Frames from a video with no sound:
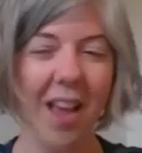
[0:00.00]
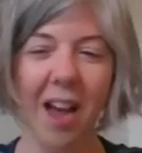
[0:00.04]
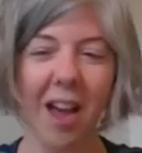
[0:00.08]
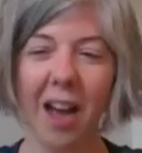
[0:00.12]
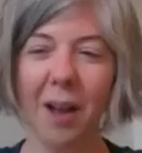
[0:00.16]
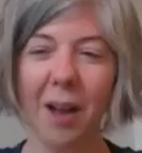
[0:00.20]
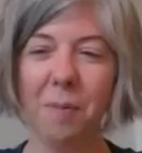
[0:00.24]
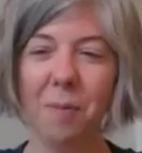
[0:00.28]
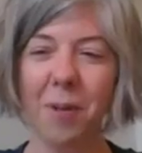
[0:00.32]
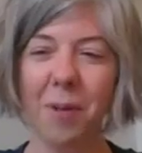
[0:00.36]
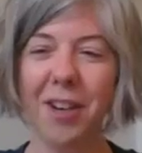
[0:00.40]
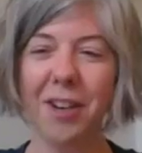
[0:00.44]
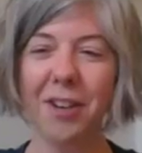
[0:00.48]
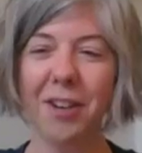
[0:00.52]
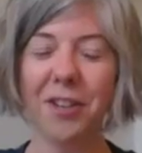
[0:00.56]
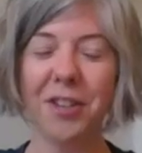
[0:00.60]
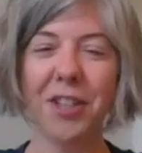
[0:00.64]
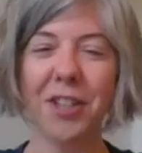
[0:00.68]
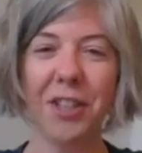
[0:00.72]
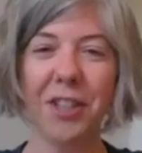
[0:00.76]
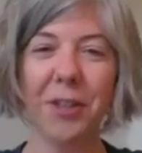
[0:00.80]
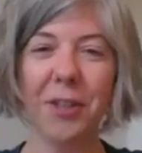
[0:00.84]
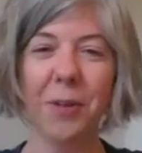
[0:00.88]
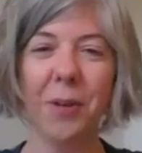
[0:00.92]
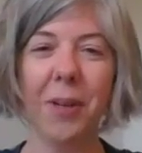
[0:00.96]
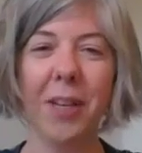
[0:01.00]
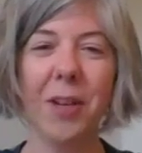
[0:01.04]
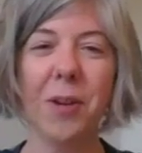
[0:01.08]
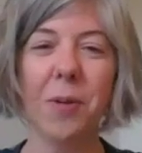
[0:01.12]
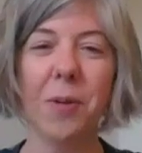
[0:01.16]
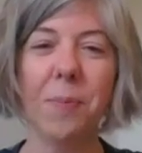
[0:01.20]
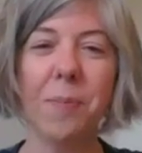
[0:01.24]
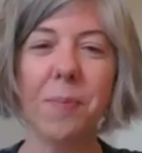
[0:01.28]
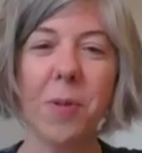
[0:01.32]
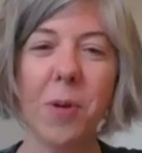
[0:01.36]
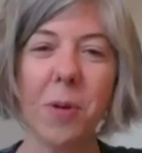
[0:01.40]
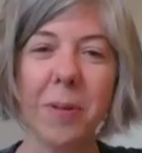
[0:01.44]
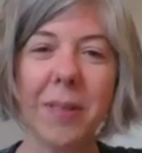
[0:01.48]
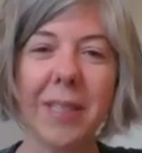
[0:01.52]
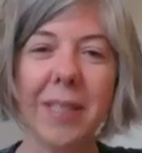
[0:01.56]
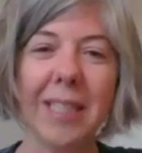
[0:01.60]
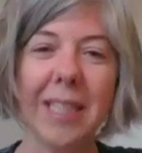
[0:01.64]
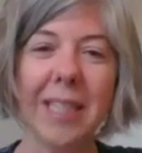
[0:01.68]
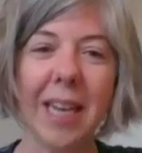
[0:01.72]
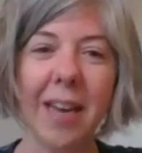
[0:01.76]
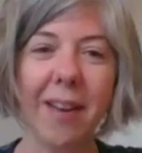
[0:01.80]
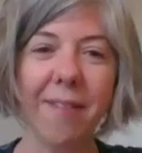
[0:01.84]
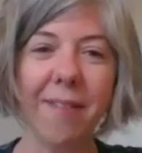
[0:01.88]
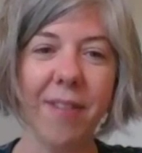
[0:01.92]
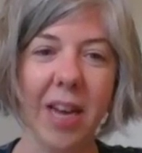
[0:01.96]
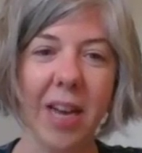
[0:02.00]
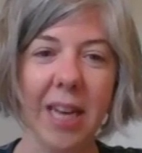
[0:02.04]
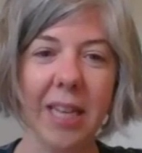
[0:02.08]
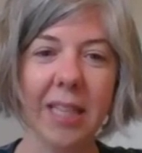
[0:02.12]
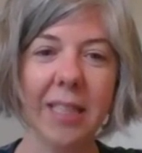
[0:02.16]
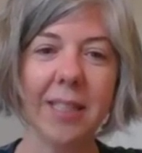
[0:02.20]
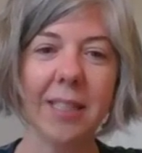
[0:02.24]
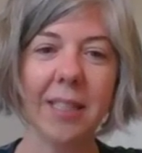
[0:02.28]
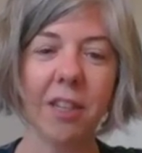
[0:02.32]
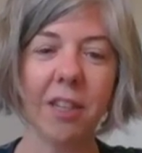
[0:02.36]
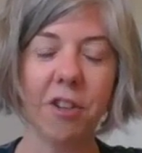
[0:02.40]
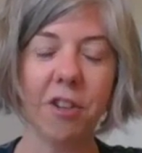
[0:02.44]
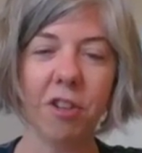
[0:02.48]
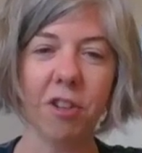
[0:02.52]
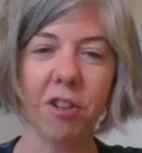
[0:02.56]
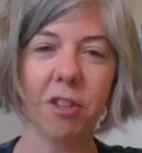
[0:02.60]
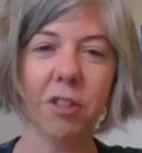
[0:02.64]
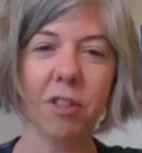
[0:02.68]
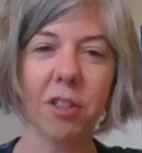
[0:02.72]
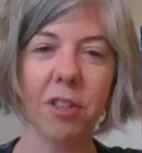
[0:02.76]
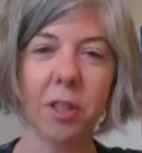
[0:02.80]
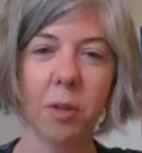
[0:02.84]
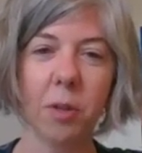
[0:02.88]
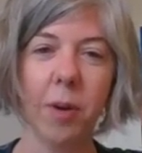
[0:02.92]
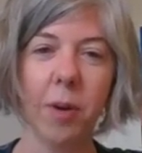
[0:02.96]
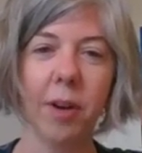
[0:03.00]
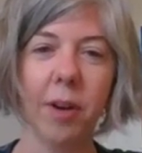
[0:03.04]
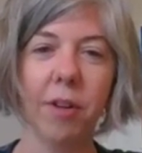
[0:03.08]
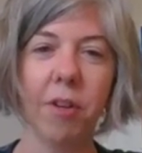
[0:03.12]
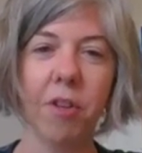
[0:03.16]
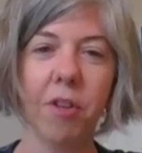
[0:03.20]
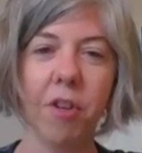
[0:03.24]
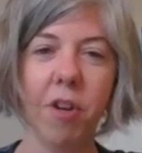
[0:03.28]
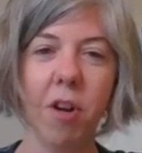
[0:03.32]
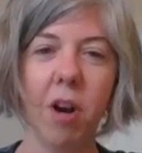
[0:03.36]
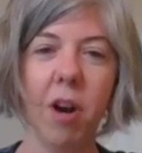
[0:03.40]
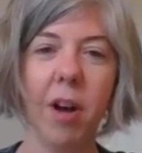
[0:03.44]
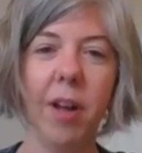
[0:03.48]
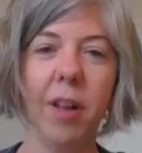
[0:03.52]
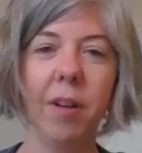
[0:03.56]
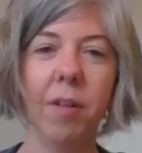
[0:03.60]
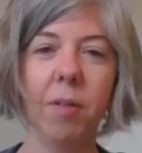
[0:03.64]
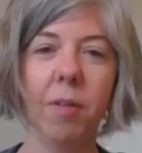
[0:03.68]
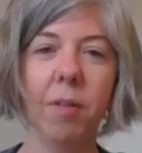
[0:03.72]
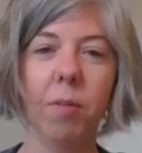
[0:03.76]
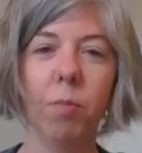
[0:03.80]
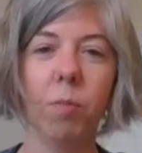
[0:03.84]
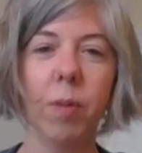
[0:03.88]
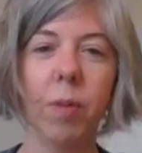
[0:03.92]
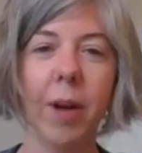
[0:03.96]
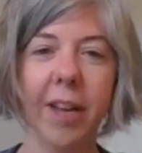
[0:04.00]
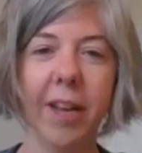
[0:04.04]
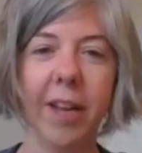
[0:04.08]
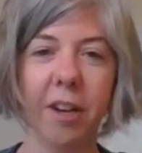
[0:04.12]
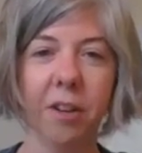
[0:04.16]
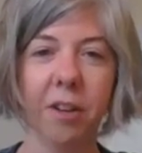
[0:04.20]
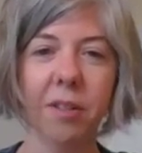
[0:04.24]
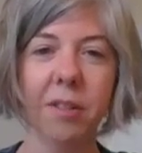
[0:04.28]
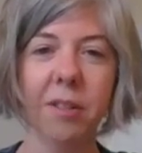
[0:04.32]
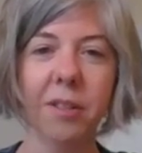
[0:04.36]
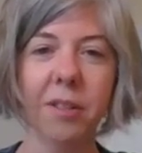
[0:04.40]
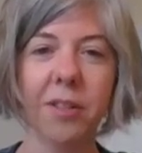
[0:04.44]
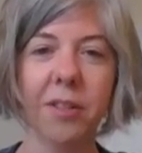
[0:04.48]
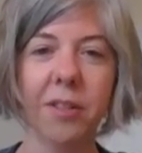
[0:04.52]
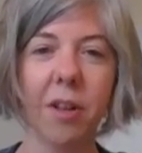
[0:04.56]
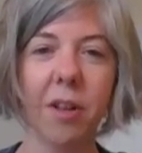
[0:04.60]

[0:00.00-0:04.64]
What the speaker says: I wonder too, most of us in Nurture Squared are not writers,